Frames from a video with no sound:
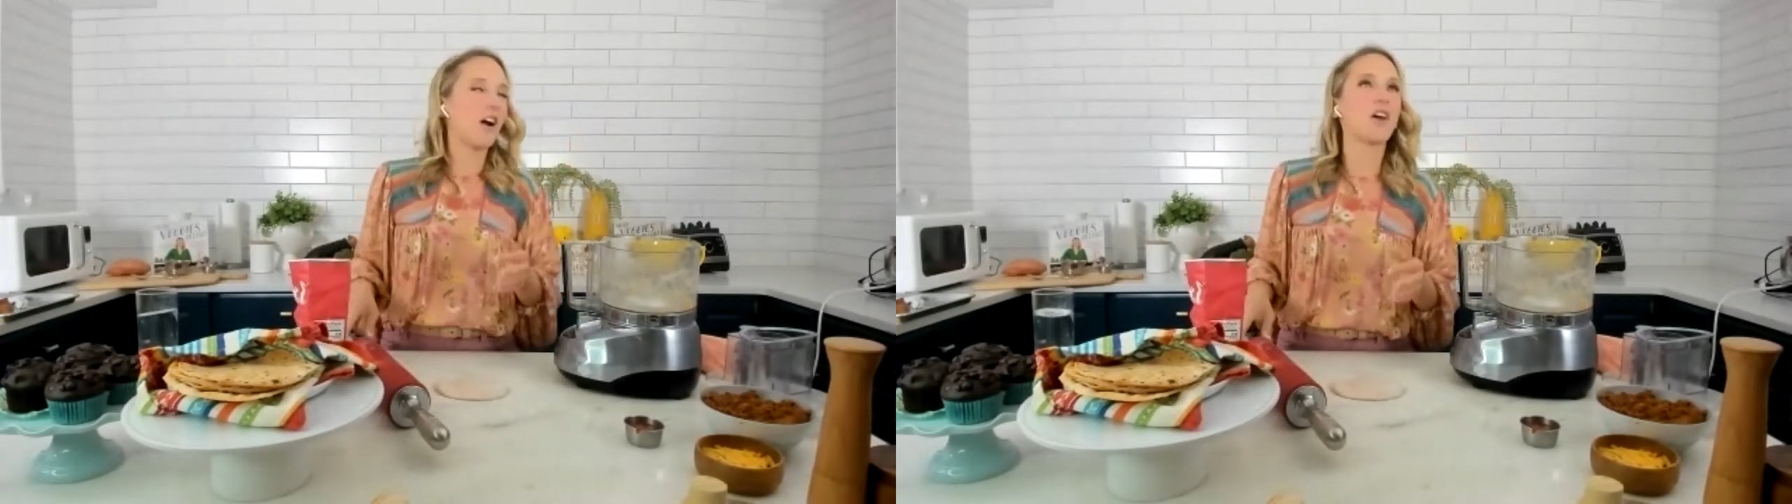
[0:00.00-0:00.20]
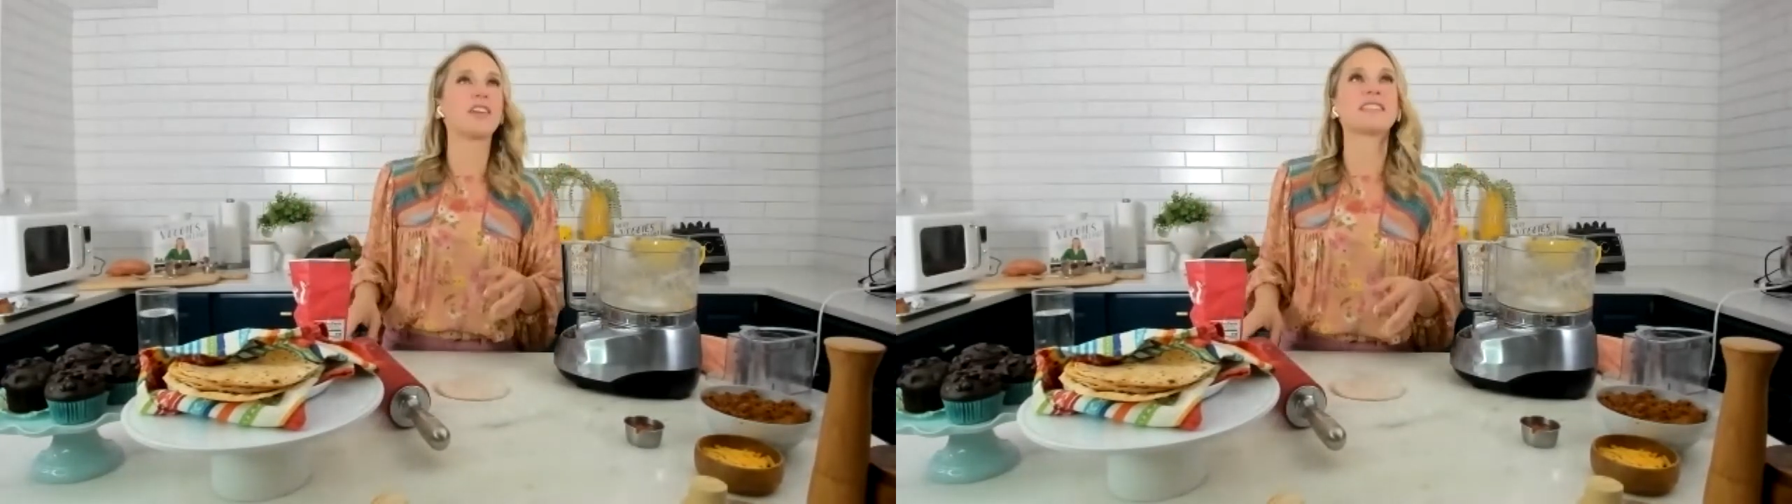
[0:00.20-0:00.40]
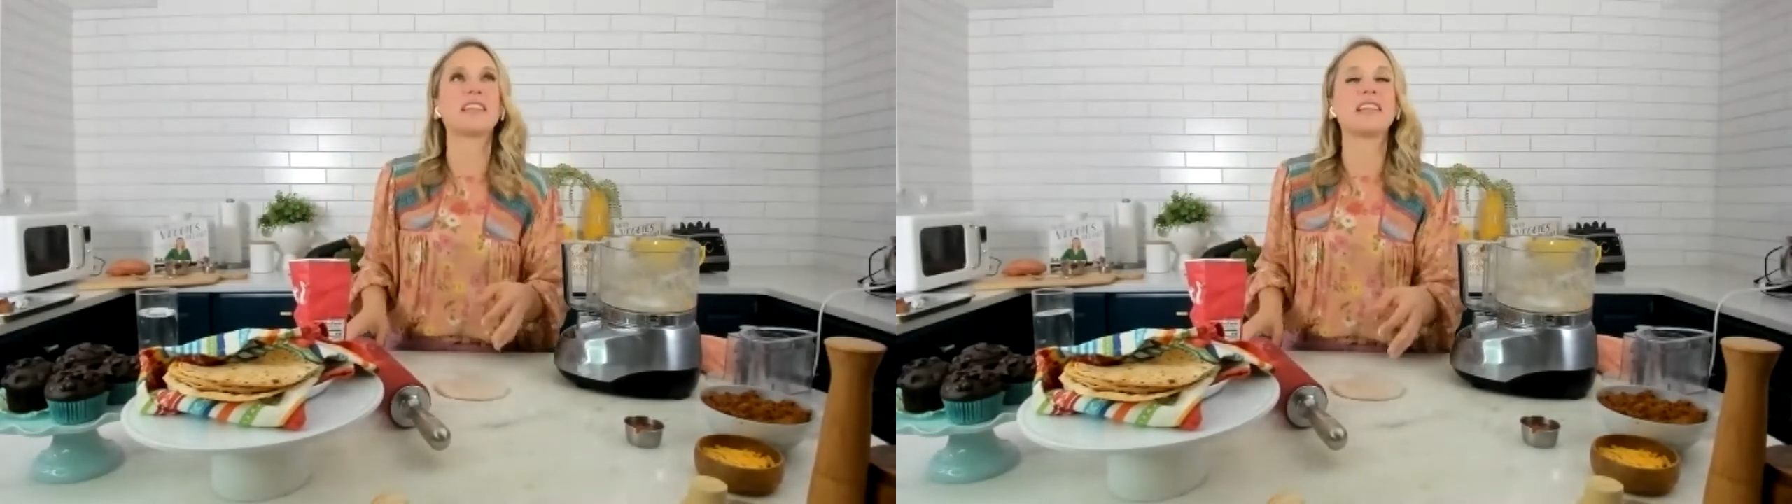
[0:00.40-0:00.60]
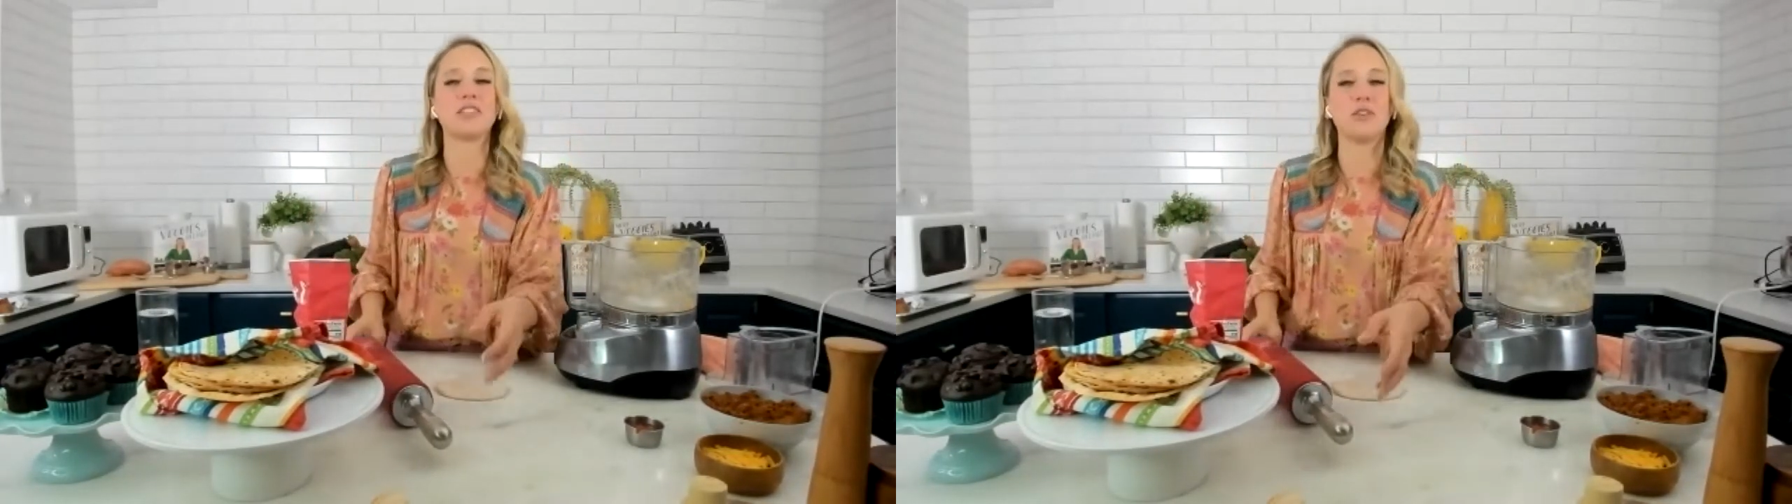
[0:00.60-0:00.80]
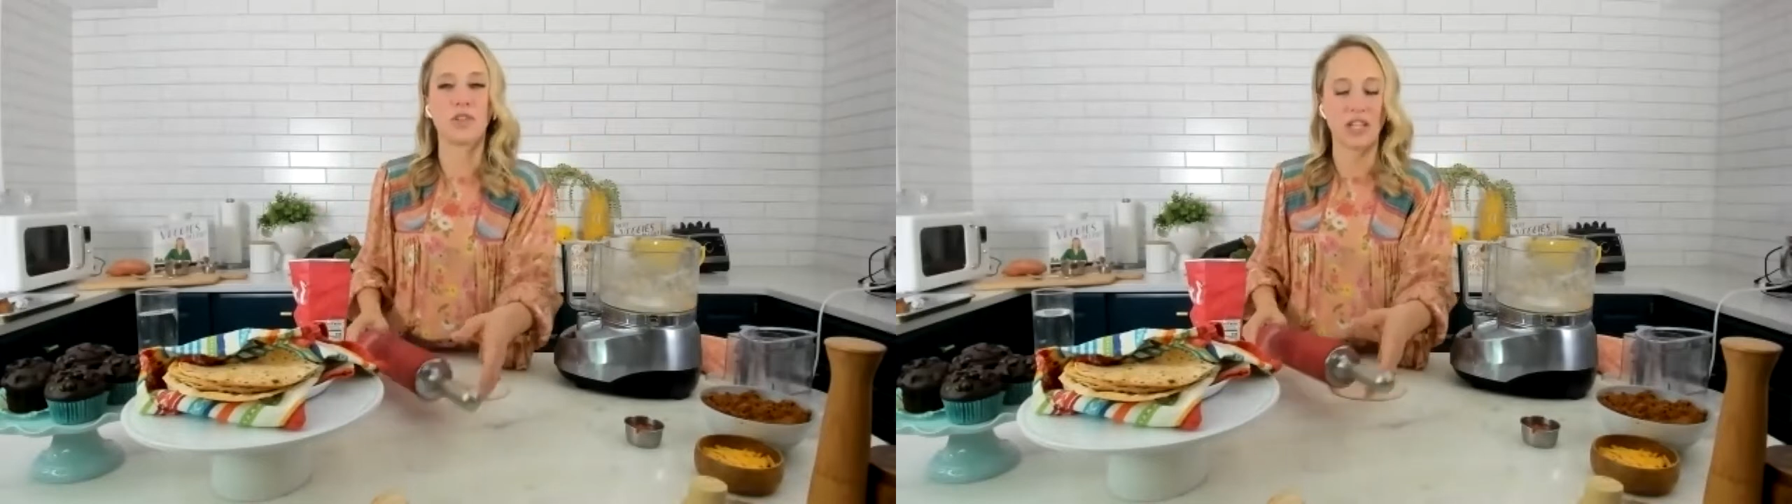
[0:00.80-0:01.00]
all these things
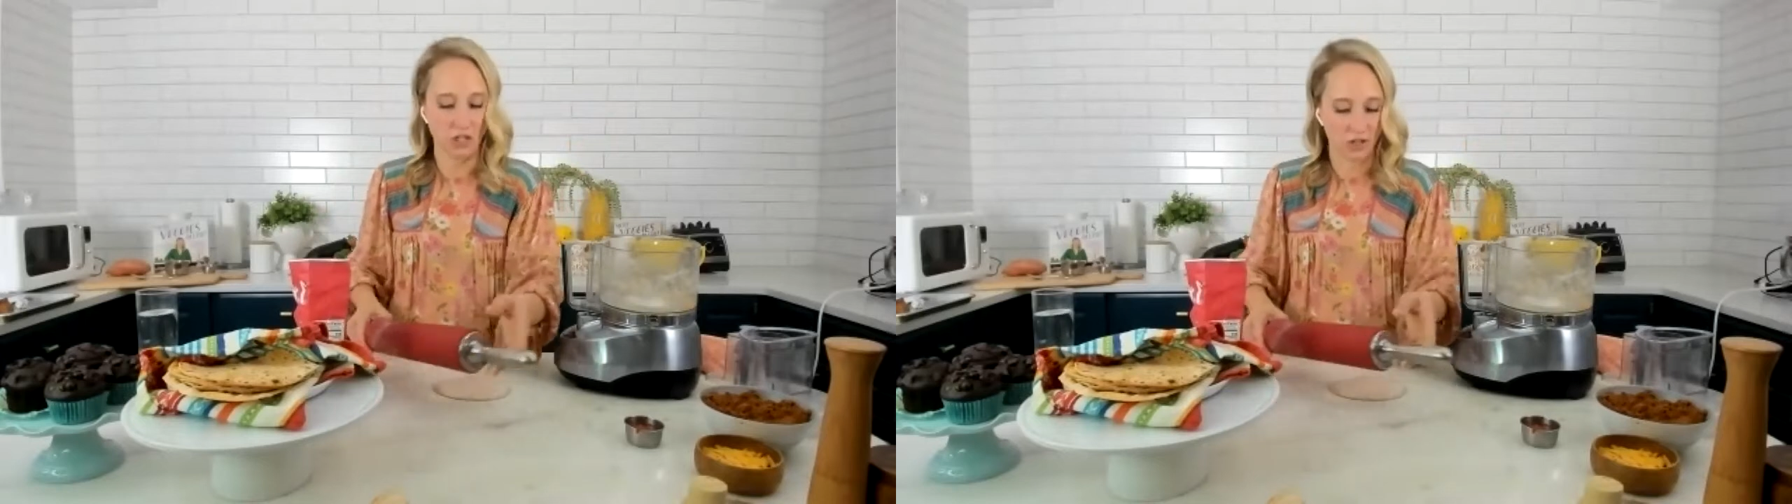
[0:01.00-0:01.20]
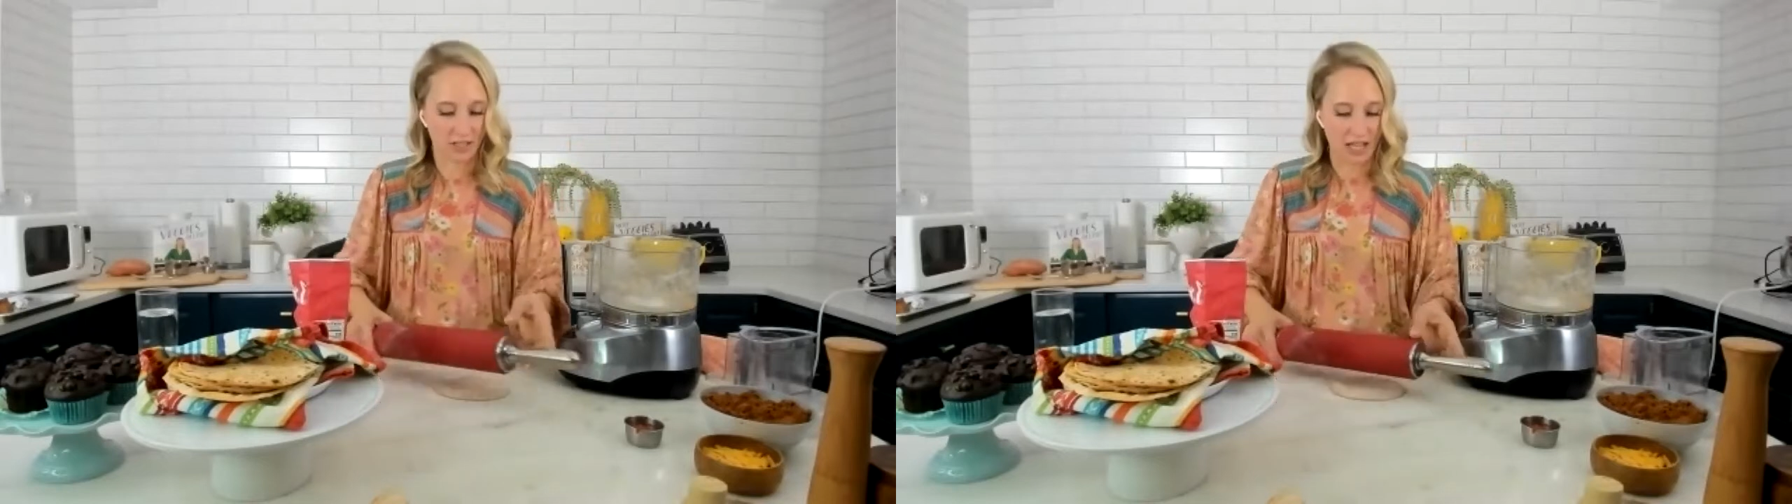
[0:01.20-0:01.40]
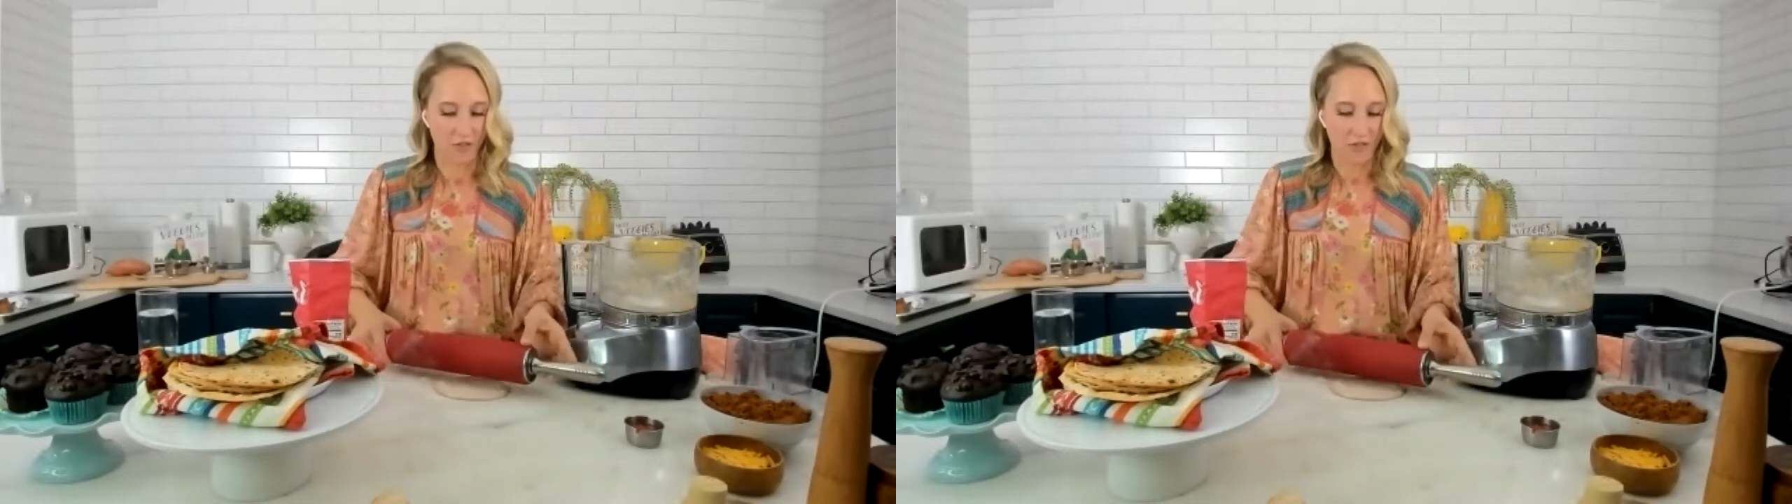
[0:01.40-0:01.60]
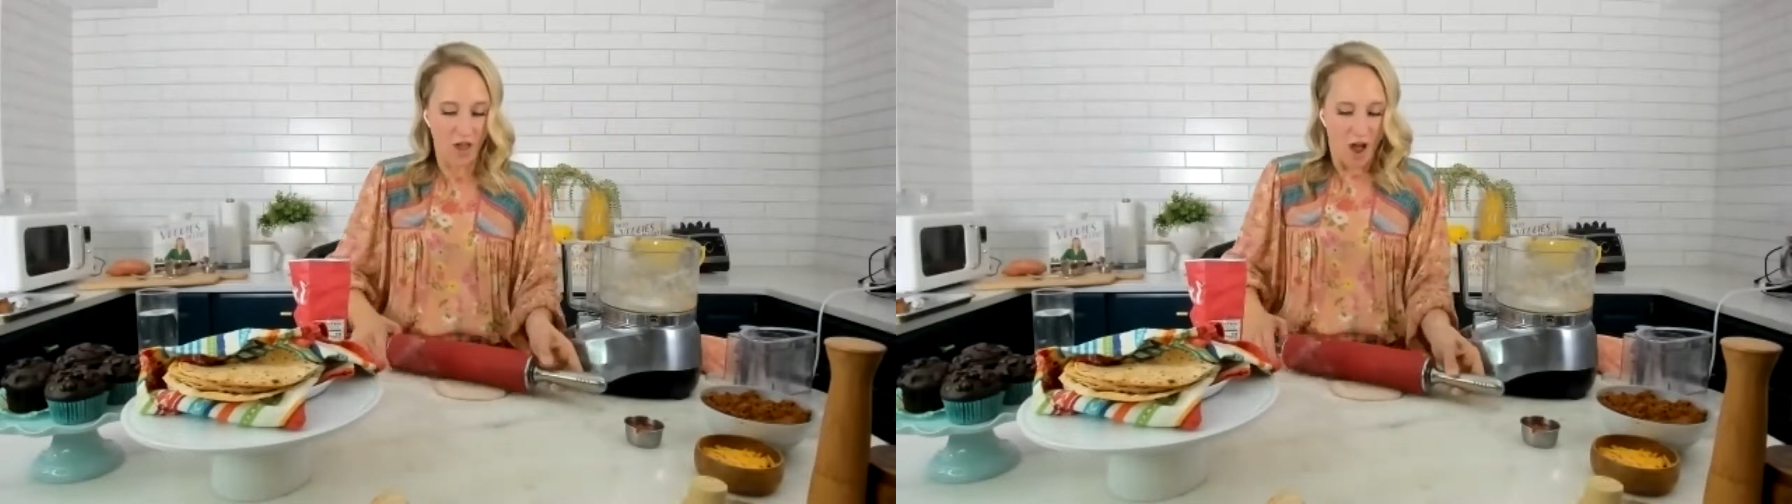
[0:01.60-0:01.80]
and you think to yourself,